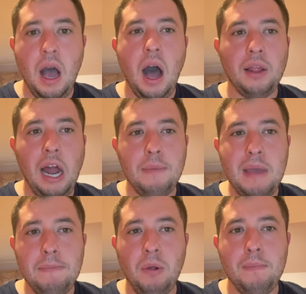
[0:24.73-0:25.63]
A lot of
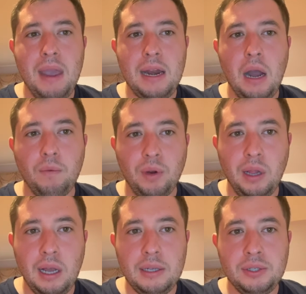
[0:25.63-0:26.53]
people may not
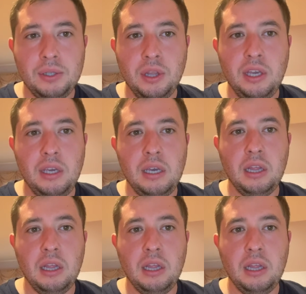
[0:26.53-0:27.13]
realize the